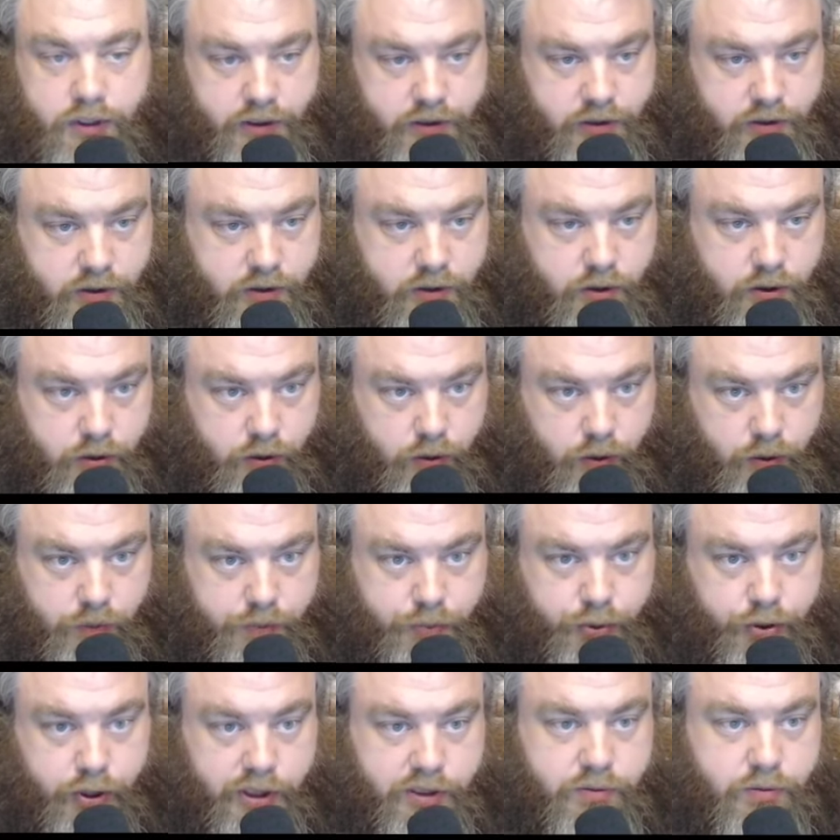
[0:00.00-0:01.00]
Let's do a
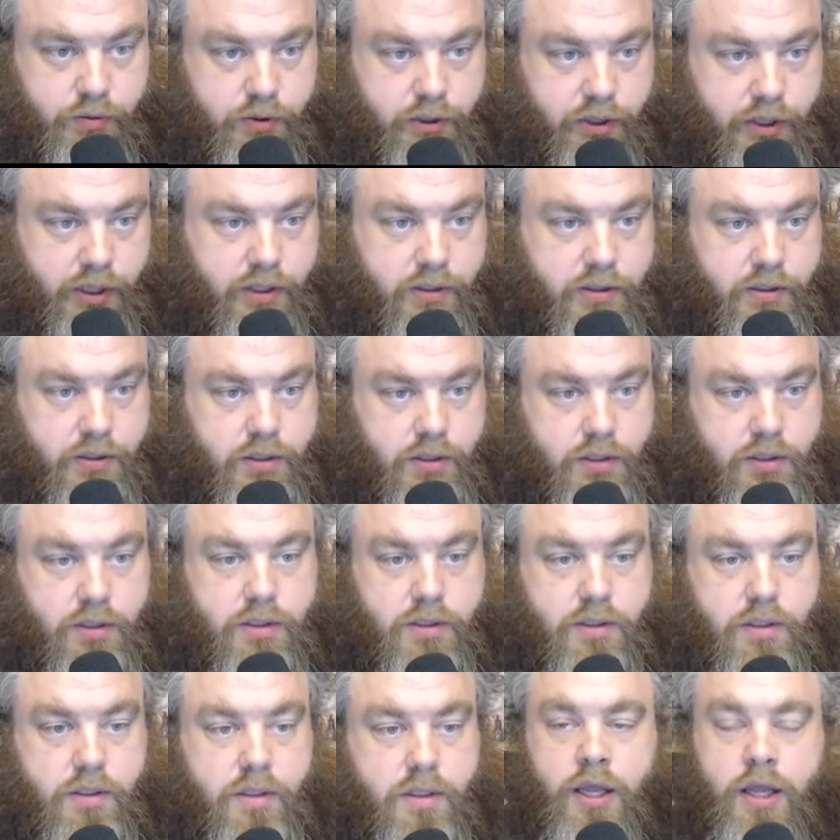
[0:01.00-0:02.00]
press release.
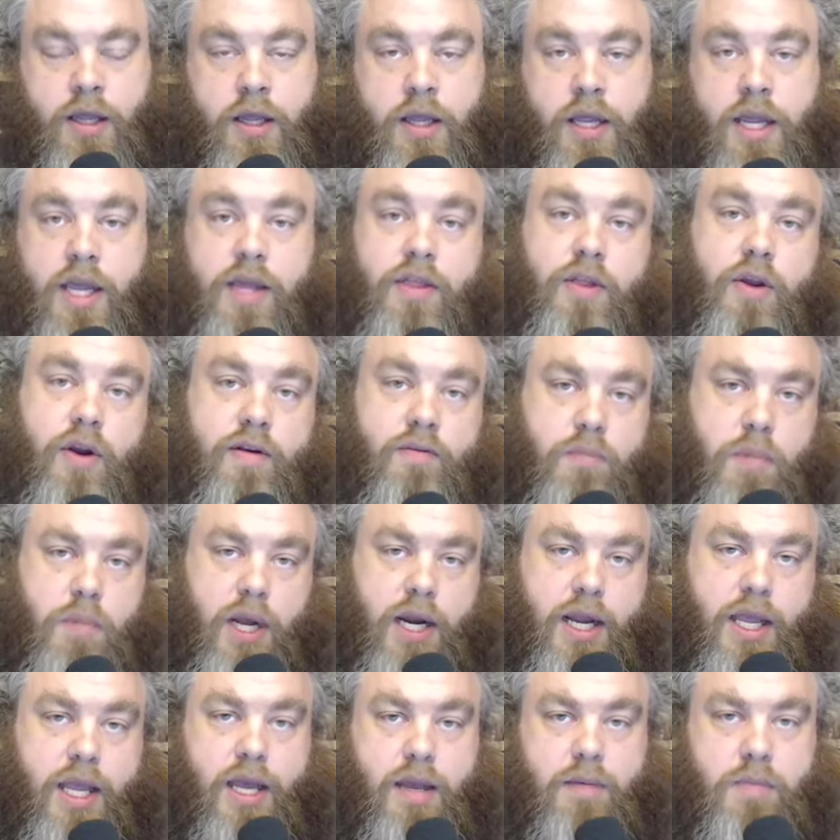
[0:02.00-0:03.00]
Hey there,
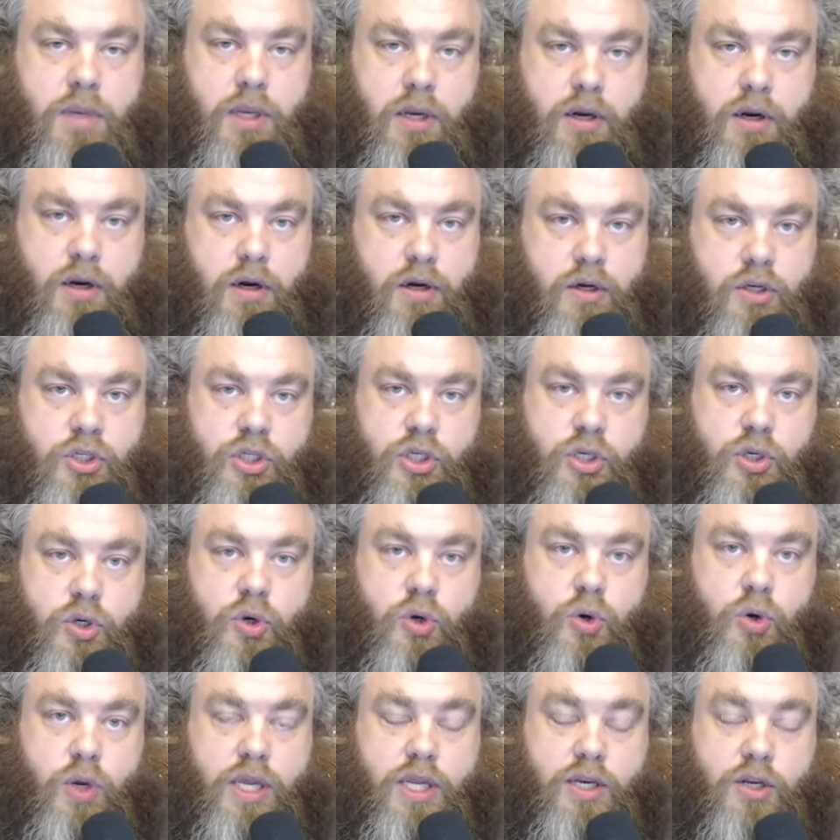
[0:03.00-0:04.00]
everybody. I'm here
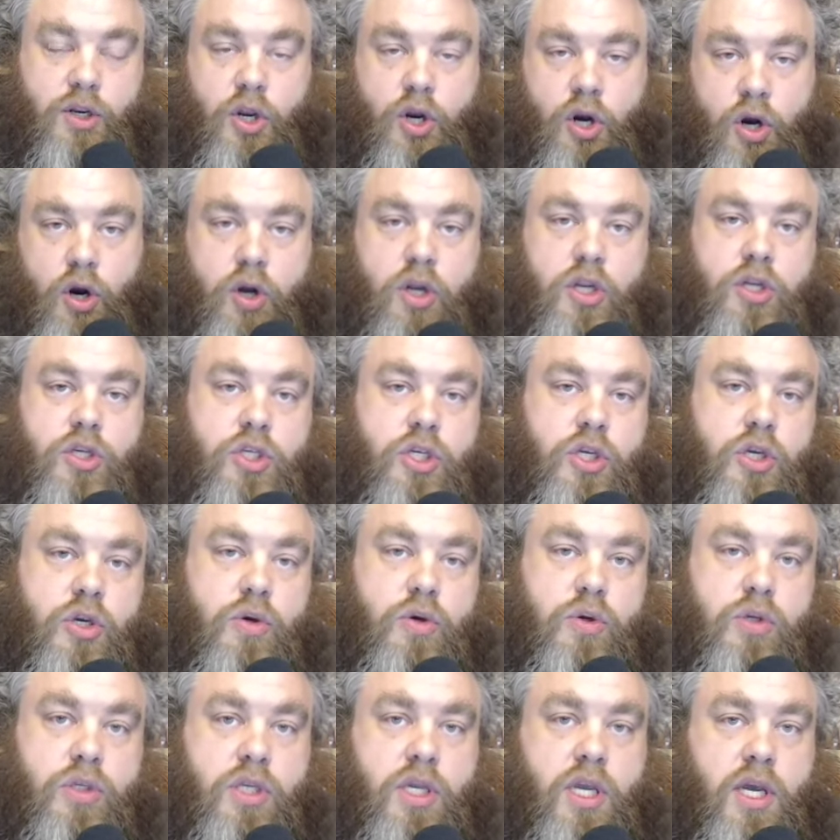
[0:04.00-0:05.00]
to encourage
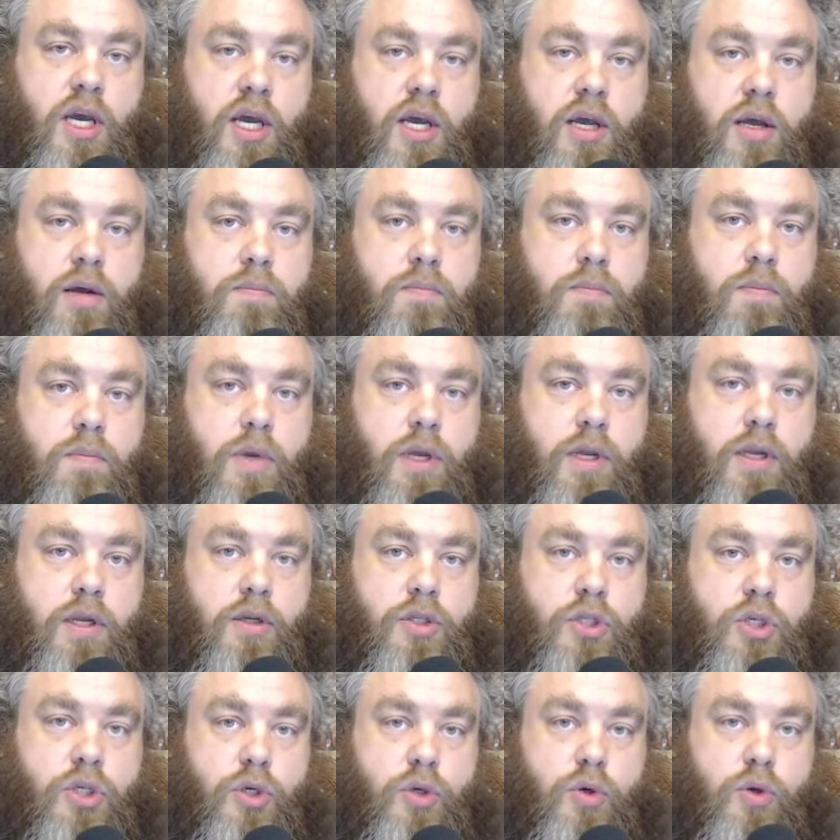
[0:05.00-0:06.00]
you to come
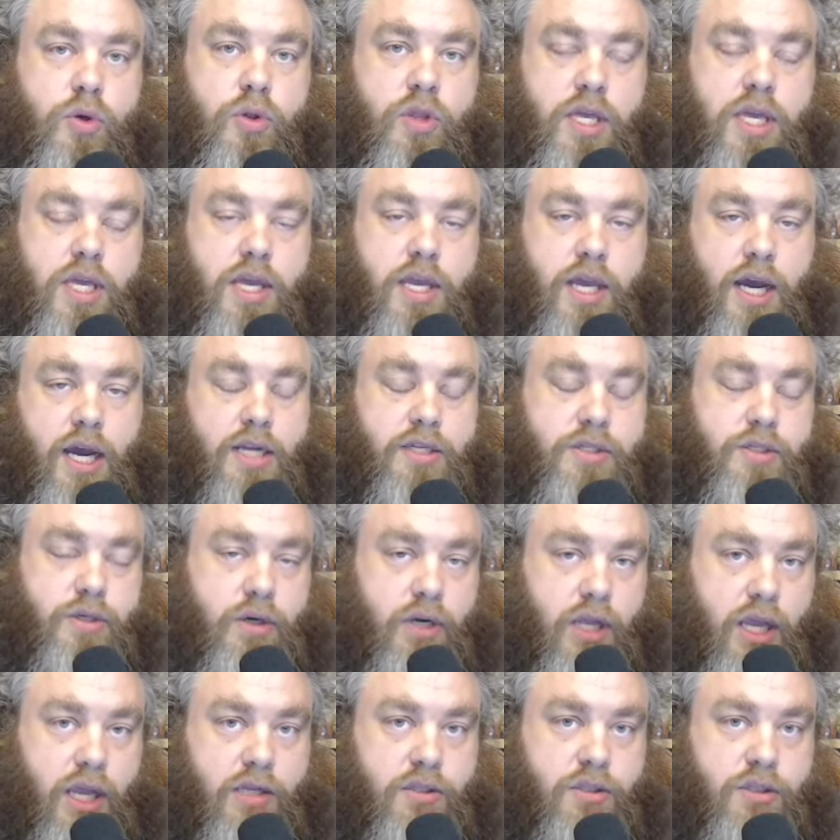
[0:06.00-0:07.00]
to the Concert
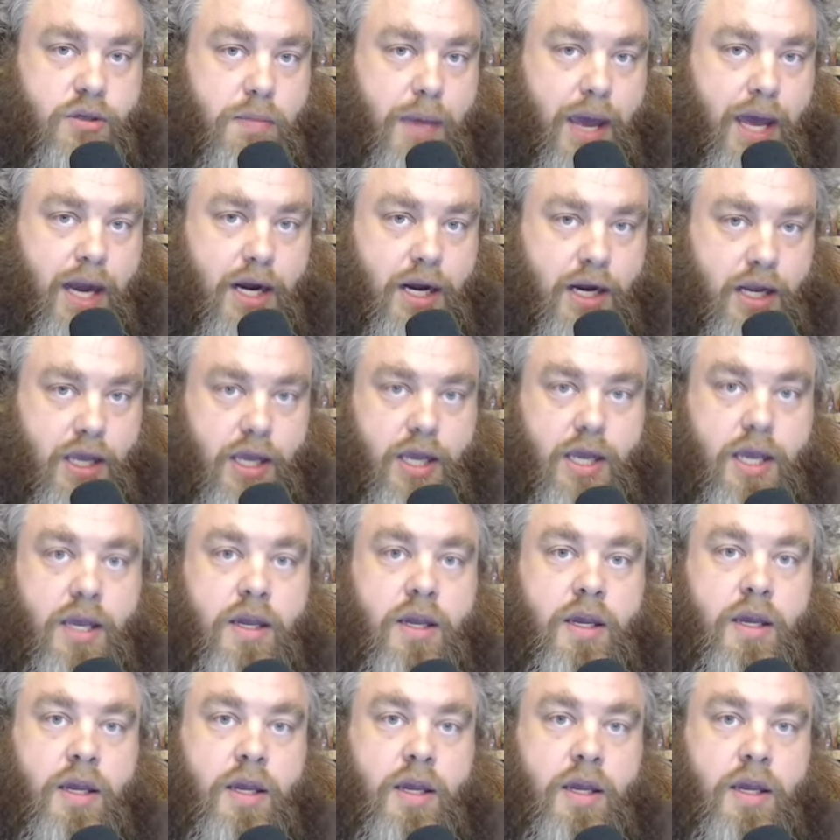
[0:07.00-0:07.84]
Against Humanity.